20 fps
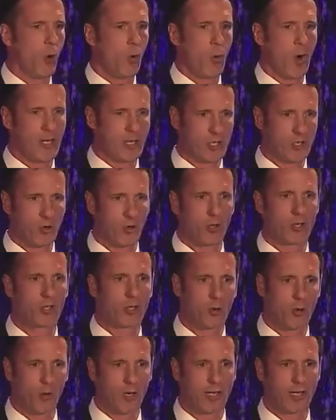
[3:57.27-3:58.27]
what you're
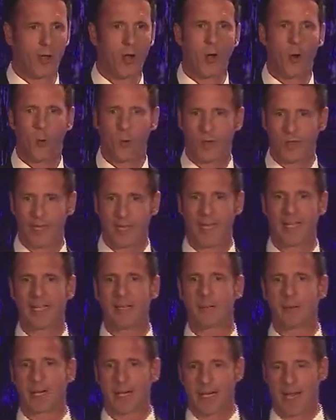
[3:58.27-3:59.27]
doing with
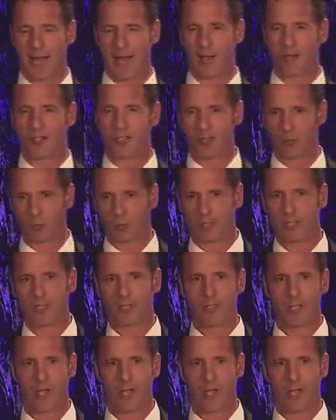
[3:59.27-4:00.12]
anybody else in real